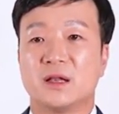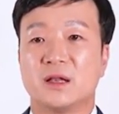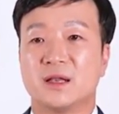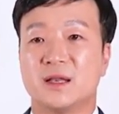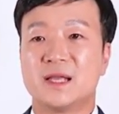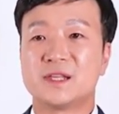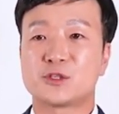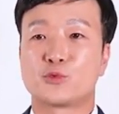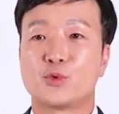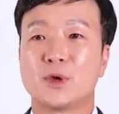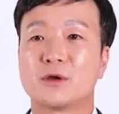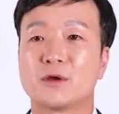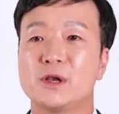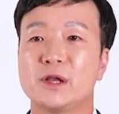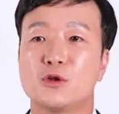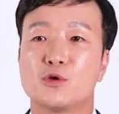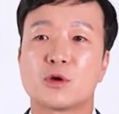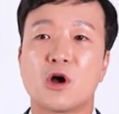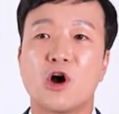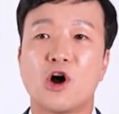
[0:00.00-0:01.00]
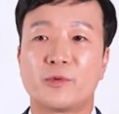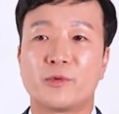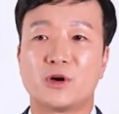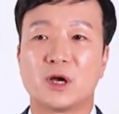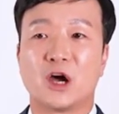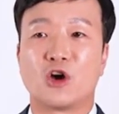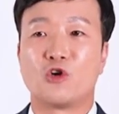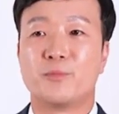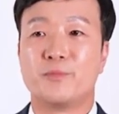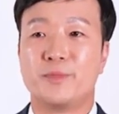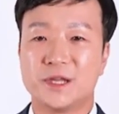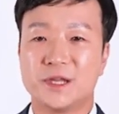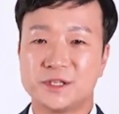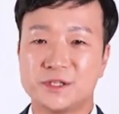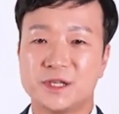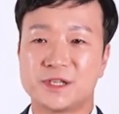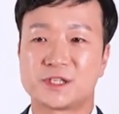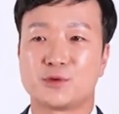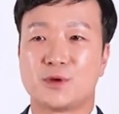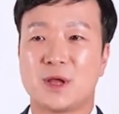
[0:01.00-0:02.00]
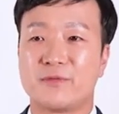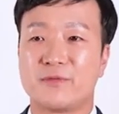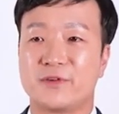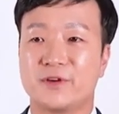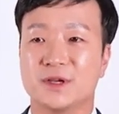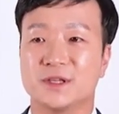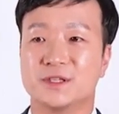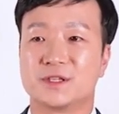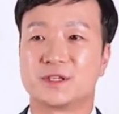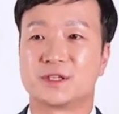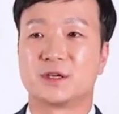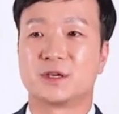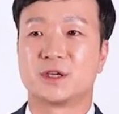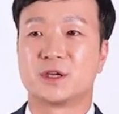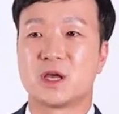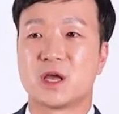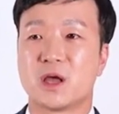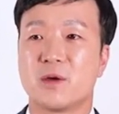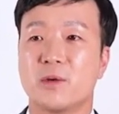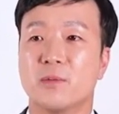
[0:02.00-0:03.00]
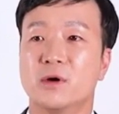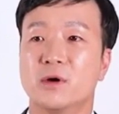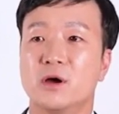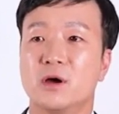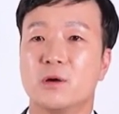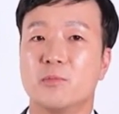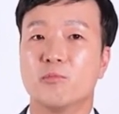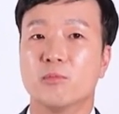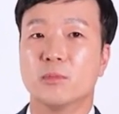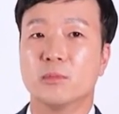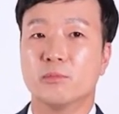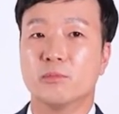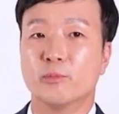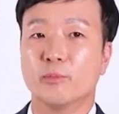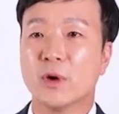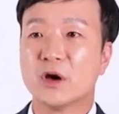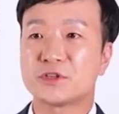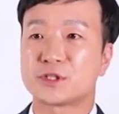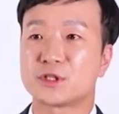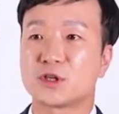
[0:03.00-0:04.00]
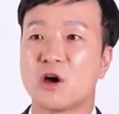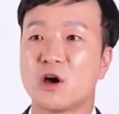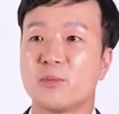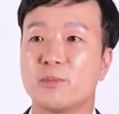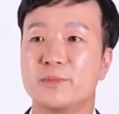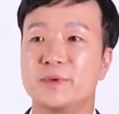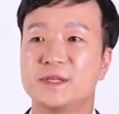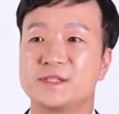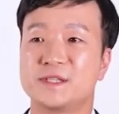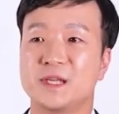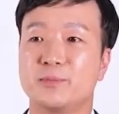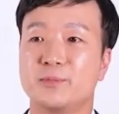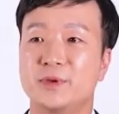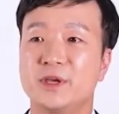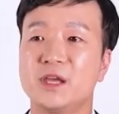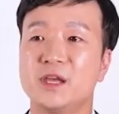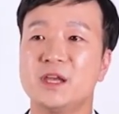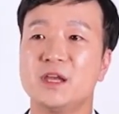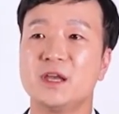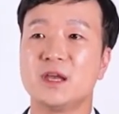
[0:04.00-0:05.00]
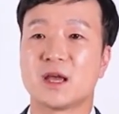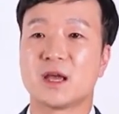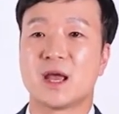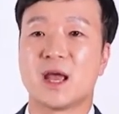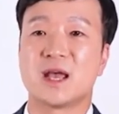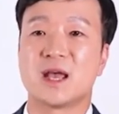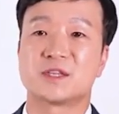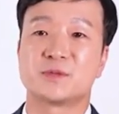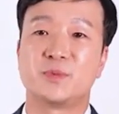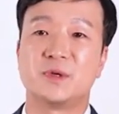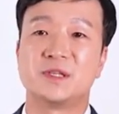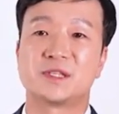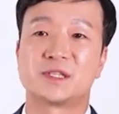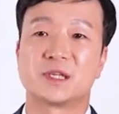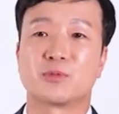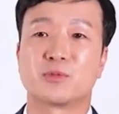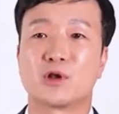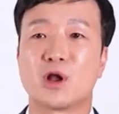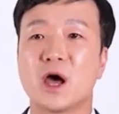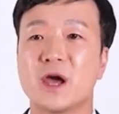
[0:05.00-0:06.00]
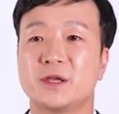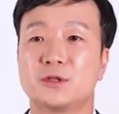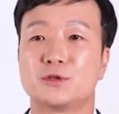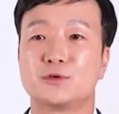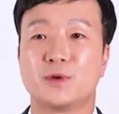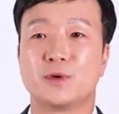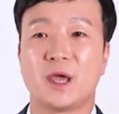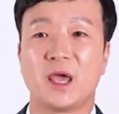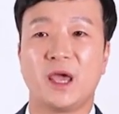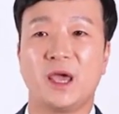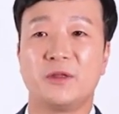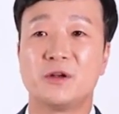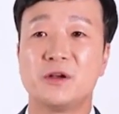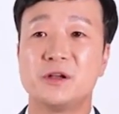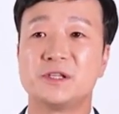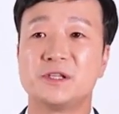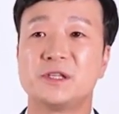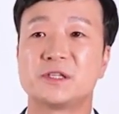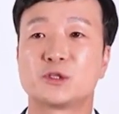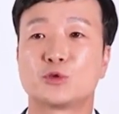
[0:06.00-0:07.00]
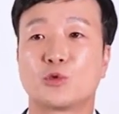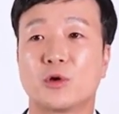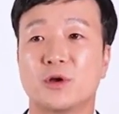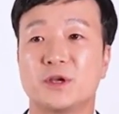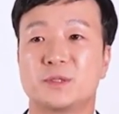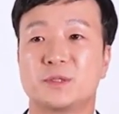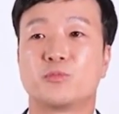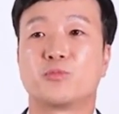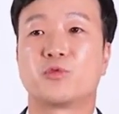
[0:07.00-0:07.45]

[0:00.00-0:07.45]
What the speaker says: Let's quickly look over our business reference. Most of BCP has been supplied to energy storage